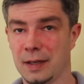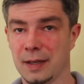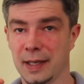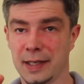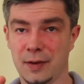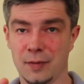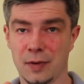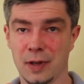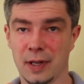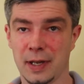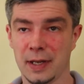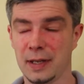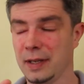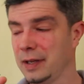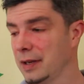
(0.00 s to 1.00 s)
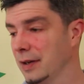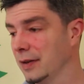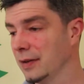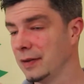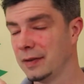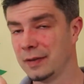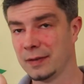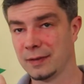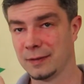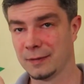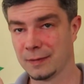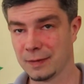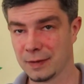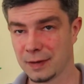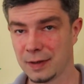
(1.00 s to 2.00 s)
Like you really
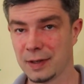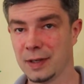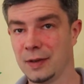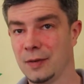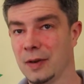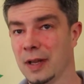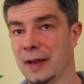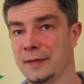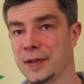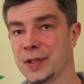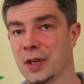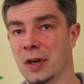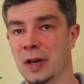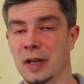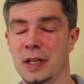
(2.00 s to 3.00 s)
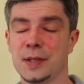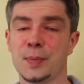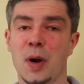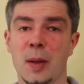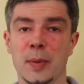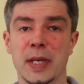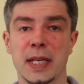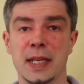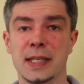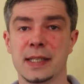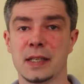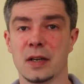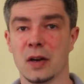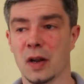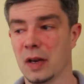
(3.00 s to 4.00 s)
have to turn it. It's probably
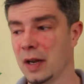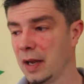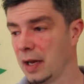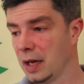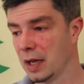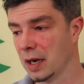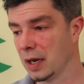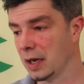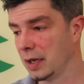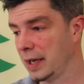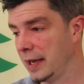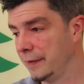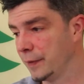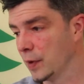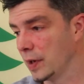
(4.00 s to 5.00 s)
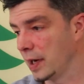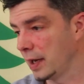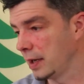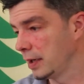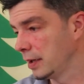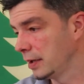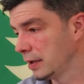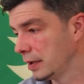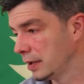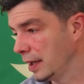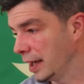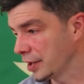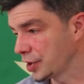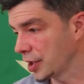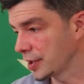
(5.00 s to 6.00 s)
easier on a 8-foot
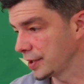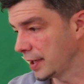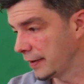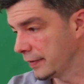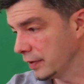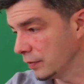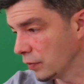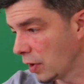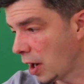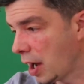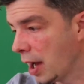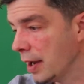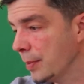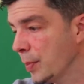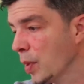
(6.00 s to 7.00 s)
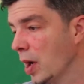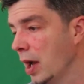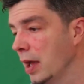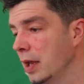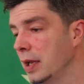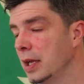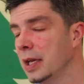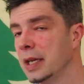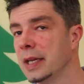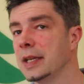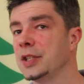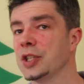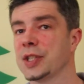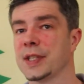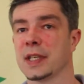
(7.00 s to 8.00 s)
extra heavy rod, but
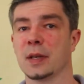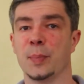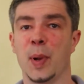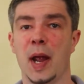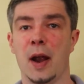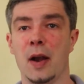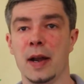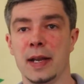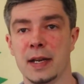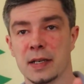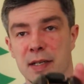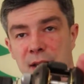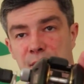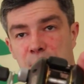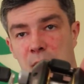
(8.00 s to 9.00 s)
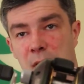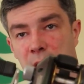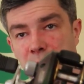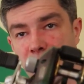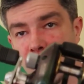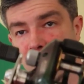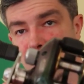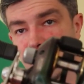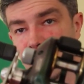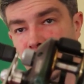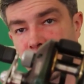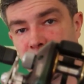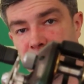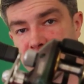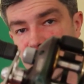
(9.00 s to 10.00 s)
just to compare it, here's a 300
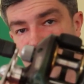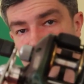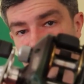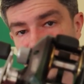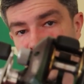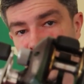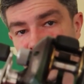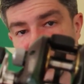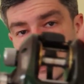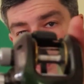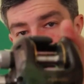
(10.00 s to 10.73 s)
size reel. This is